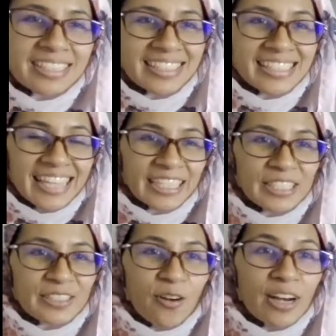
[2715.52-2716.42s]
what is this
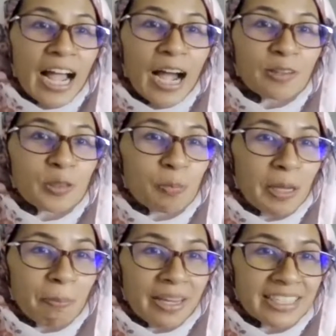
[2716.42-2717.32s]
section on how to
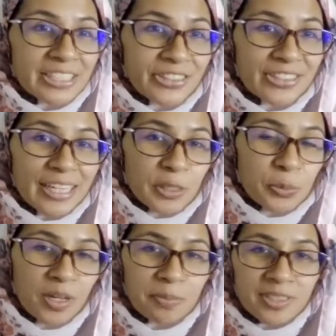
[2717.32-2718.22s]
make pastry
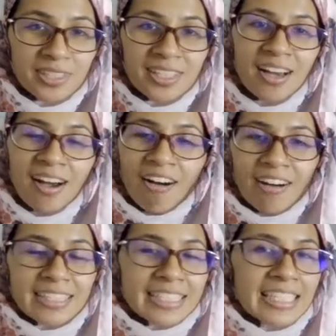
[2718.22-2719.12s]
as well, because
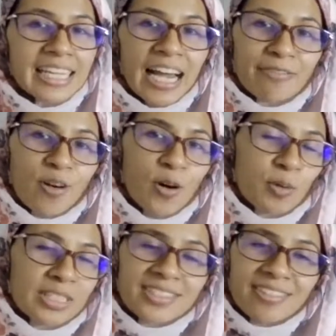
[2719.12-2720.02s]
honestly, I've
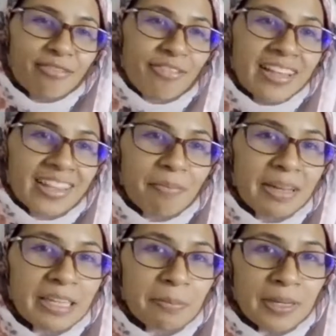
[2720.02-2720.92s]
always failed
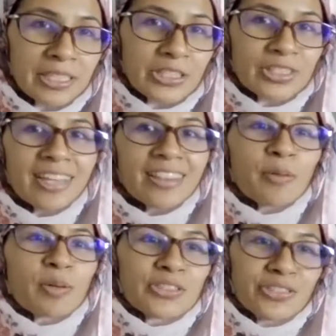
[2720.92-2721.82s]
at making pastry
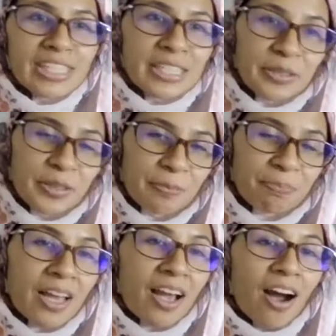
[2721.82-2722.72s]
and that was really
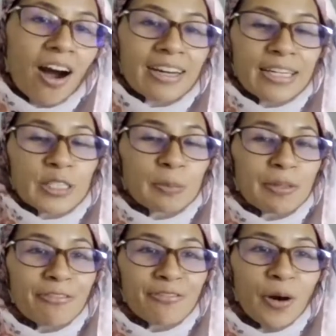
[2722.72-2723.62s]
good. All right,
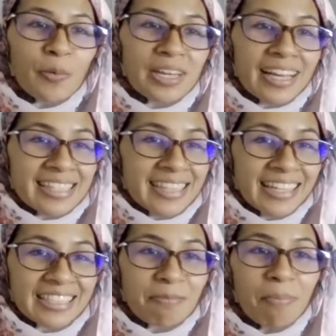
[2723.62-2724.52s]
so before we get
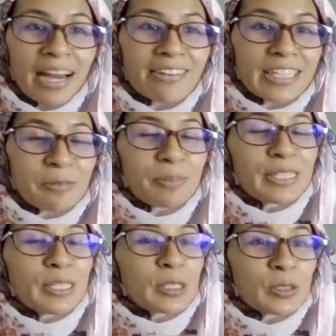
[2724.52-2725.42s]
started, my
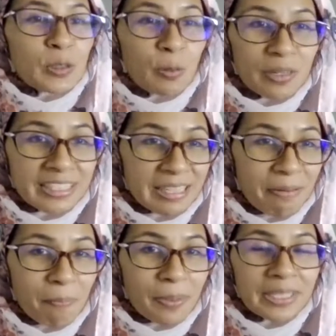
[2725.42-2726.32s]
recipe is super
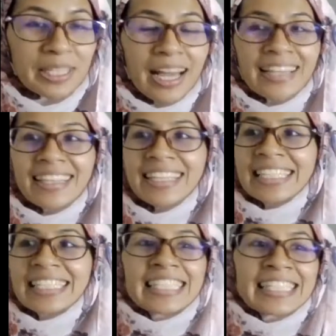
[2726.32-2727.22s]
simple. I
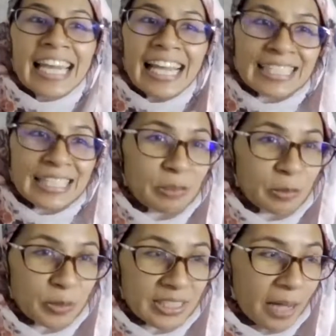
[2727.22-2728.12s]
think it's just less
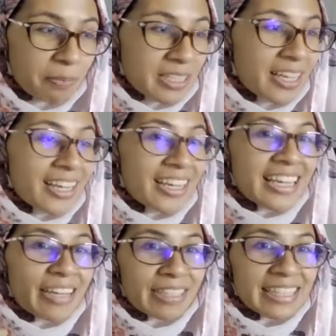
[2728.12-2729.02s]
than two steps.
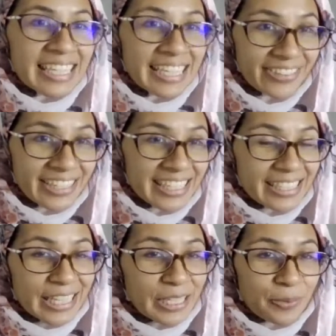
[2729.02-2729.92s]
Even the
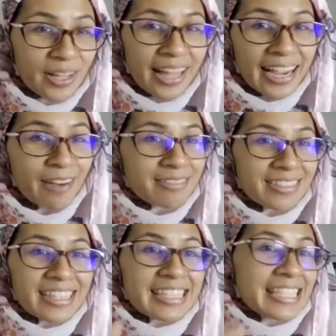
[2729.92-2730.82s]
ingredients as well, I
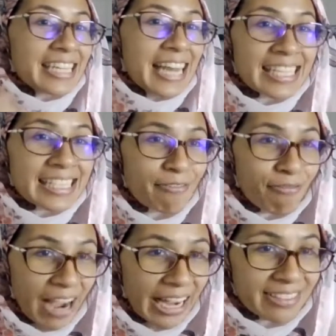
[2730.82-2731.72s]
counted, it's less
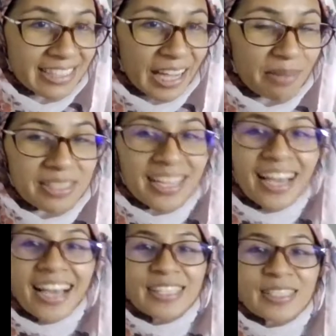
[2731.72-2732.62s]
than five steps.
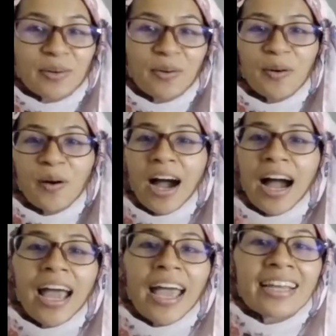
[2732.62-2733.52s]
So,
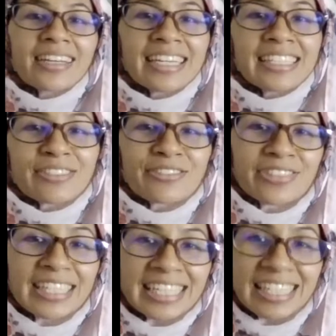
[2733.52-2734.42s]
and it's
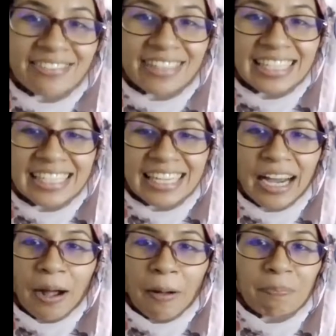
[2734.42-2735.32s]
really,
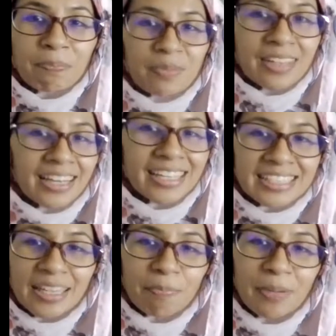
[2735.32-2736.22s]
really, um,
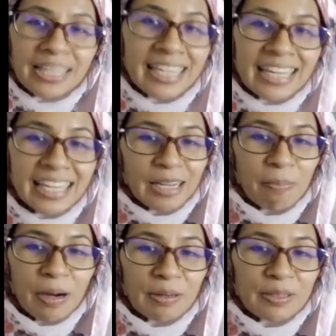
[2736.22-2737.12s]
it's a big hit
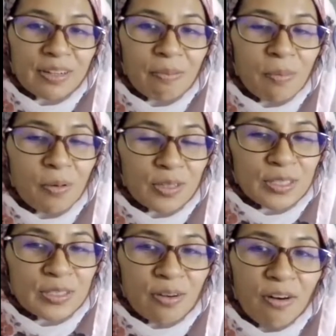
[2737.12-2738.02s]
among
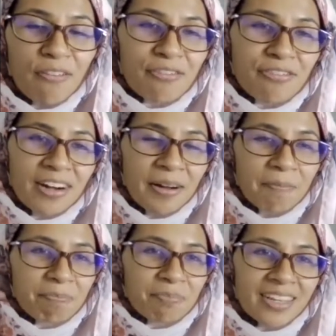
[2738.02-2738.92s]
most of
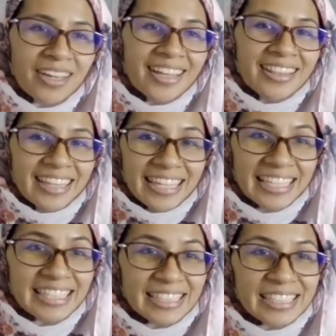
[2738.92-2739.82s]
um, the
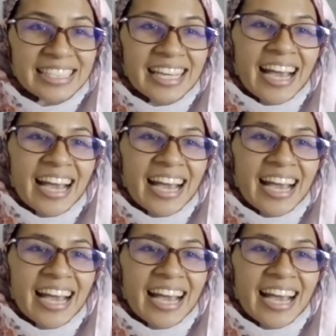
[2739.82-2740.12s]
kids.